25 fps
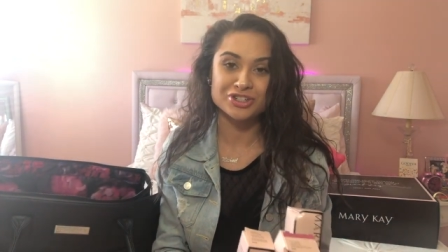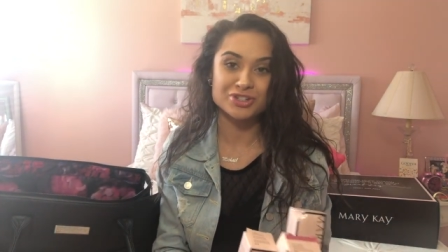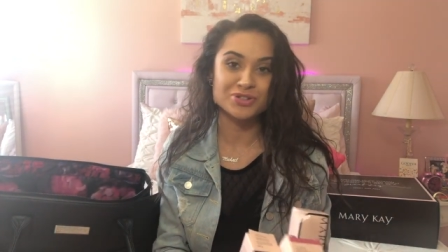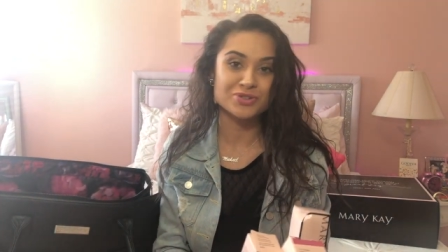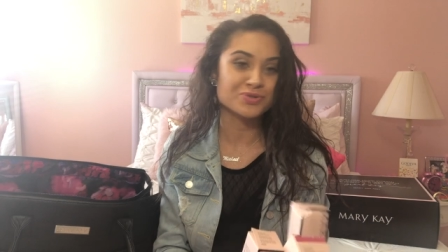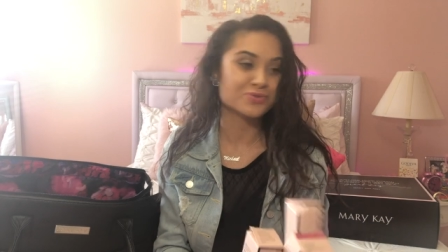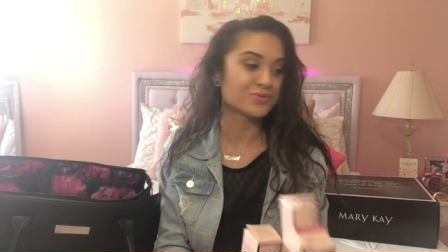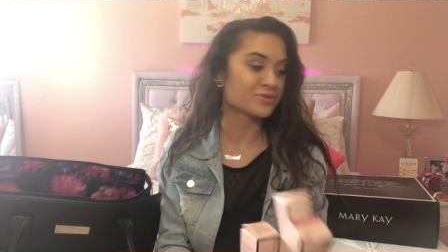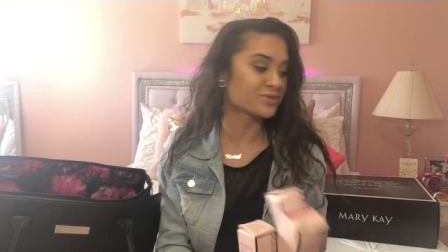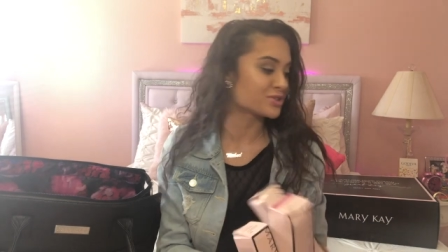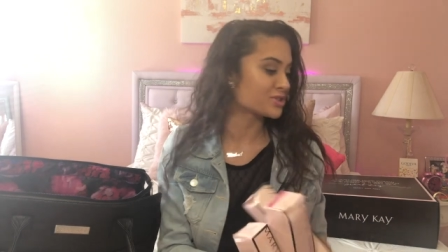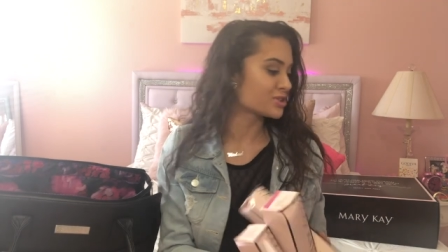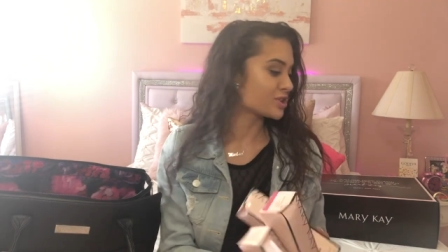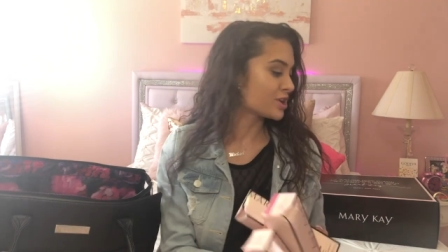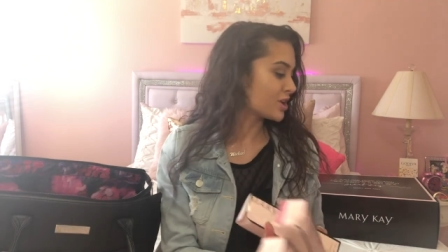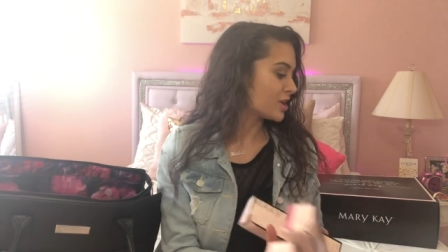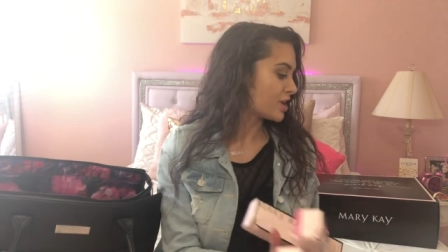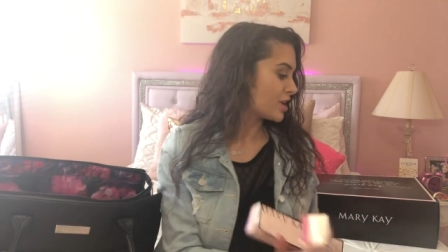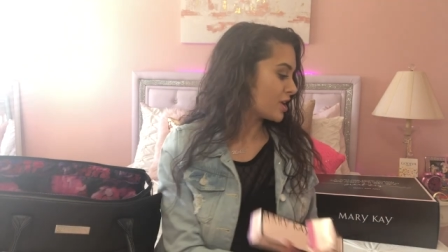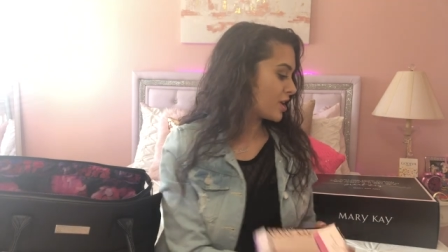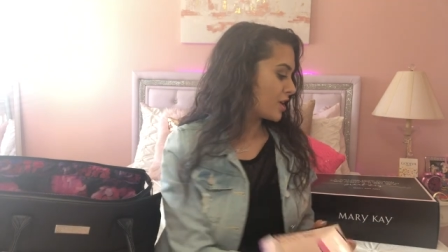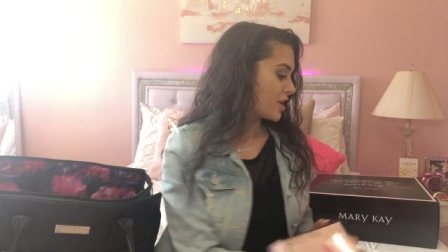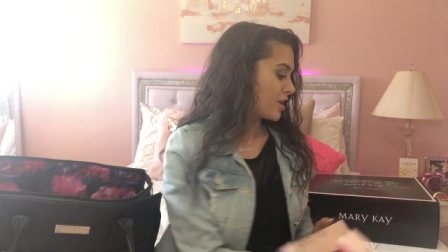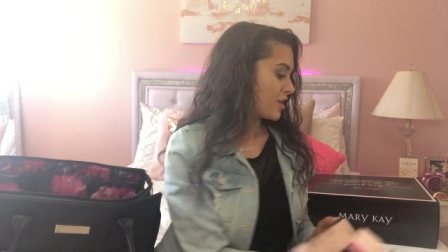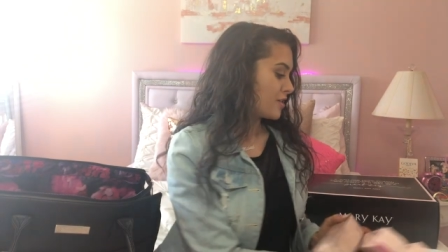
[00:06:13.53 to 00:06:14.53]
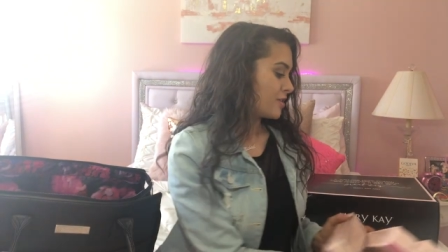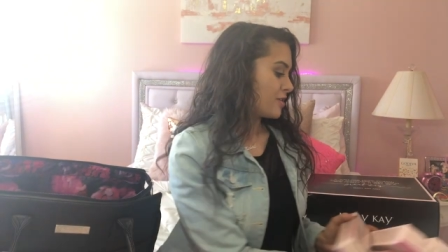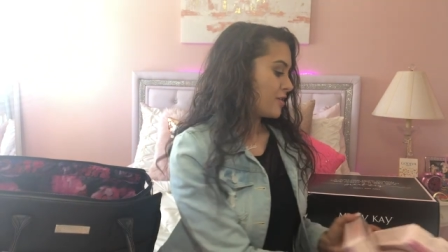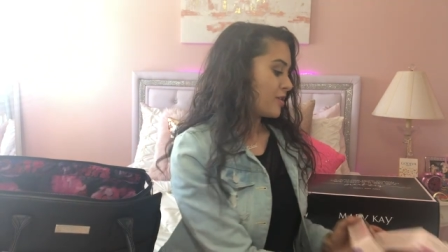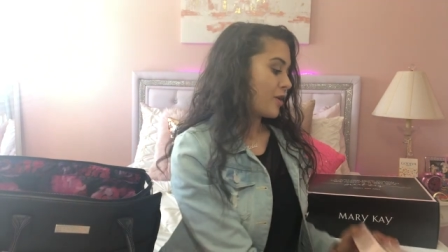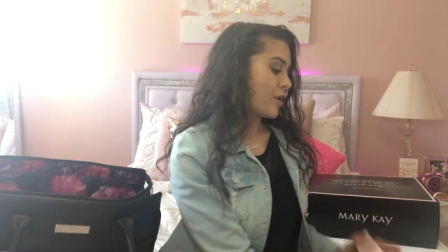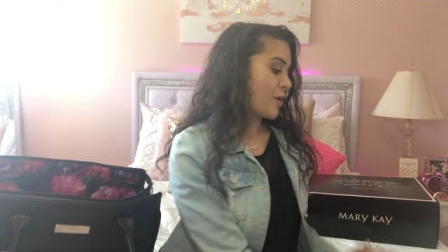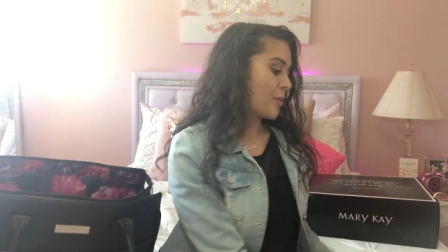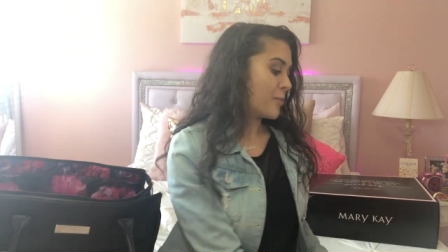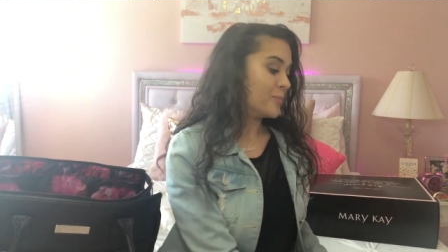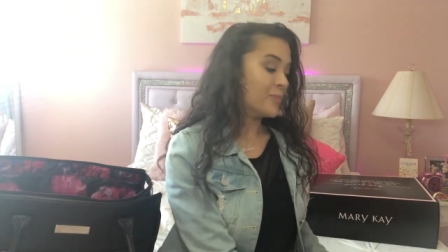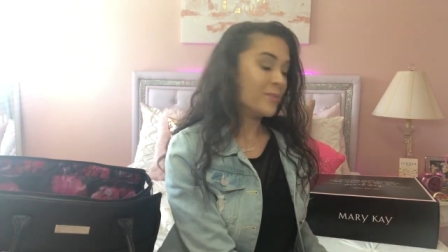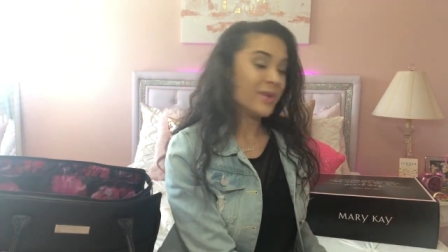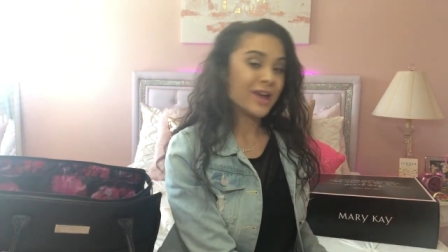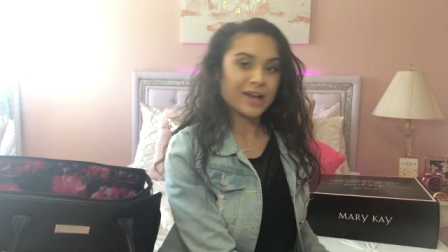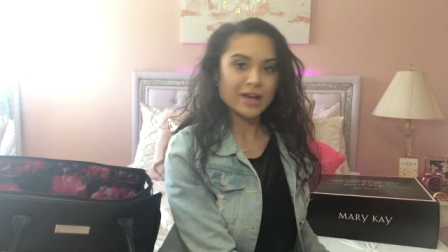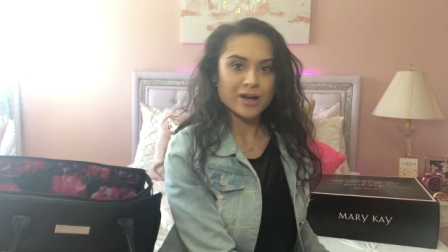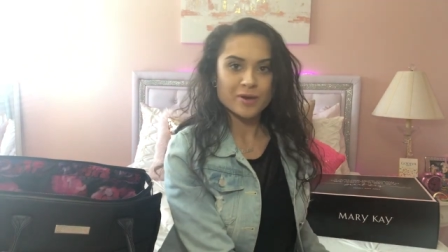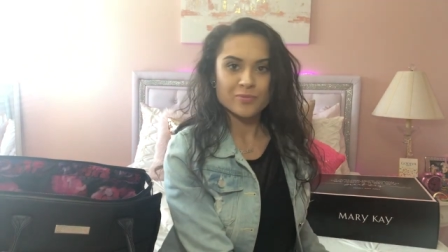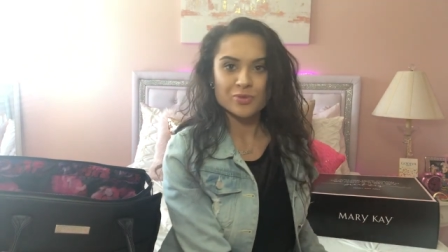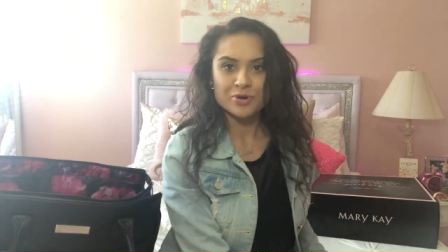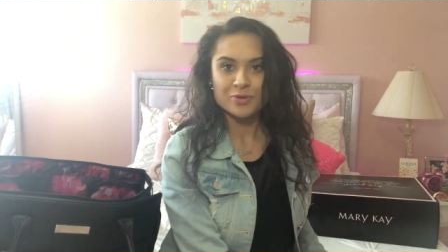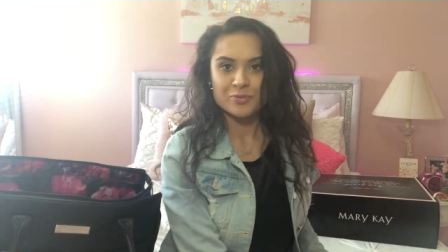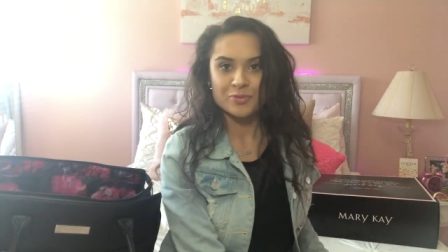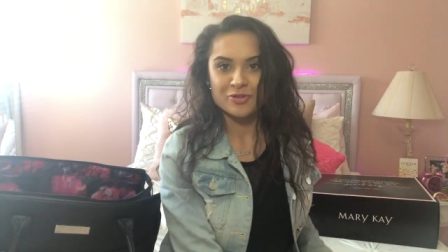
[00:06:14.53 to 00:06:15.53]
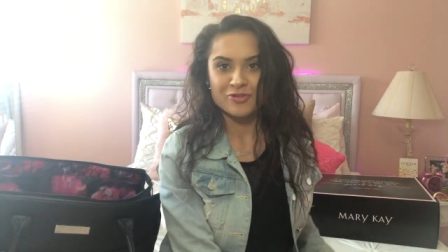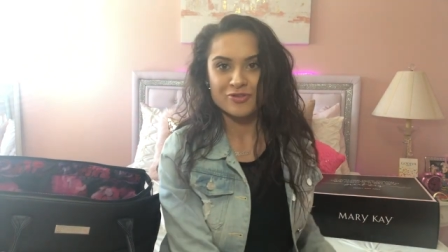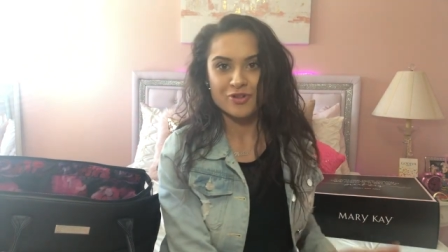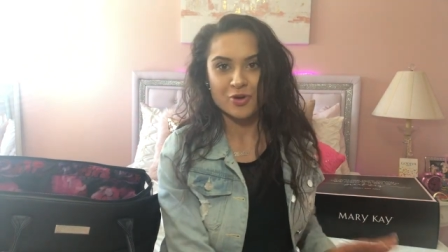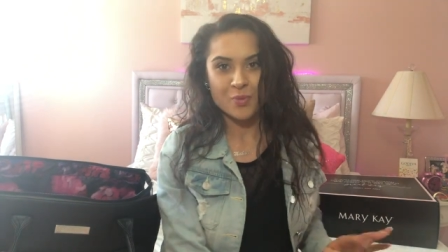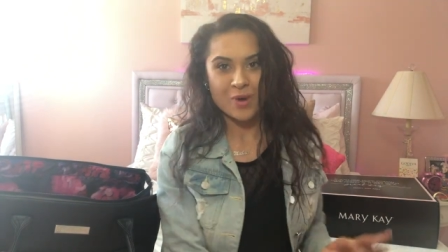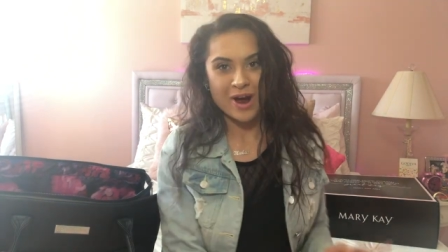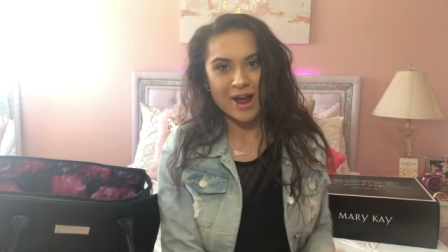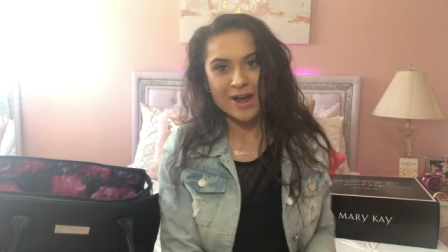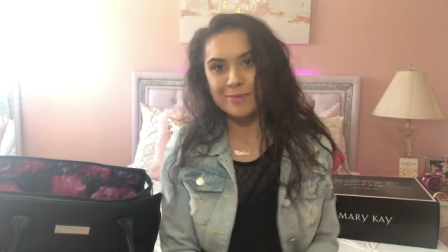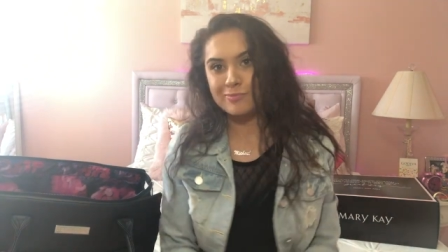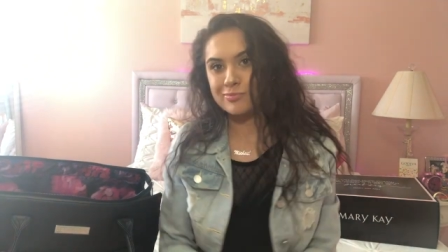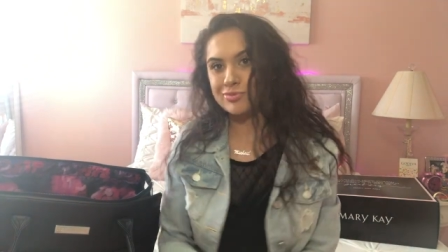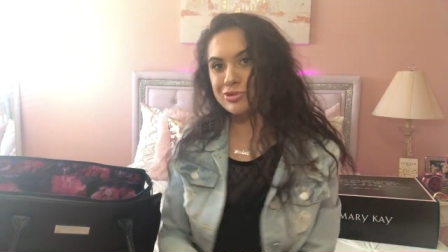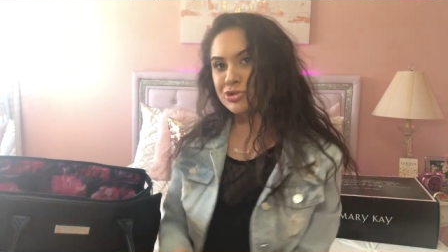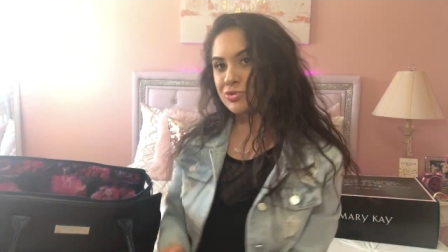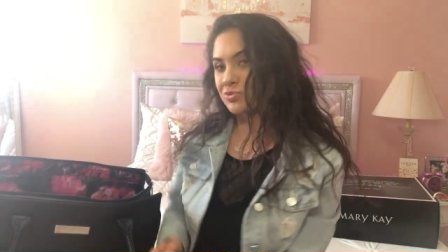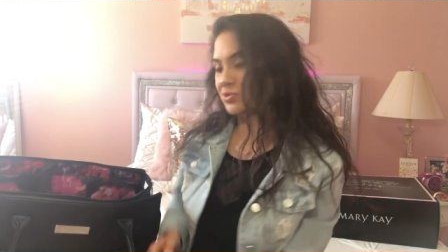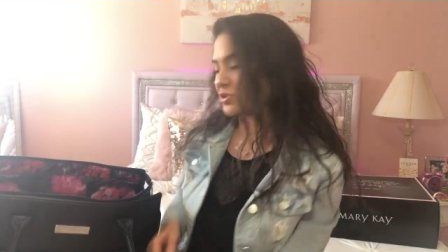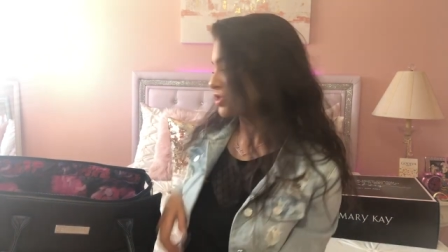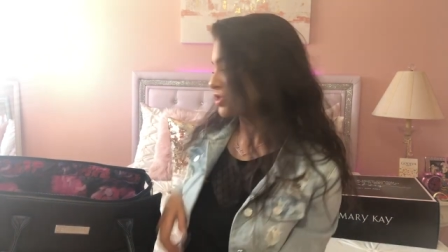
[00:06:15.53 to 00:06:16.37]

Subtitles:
use makeup remover wipes,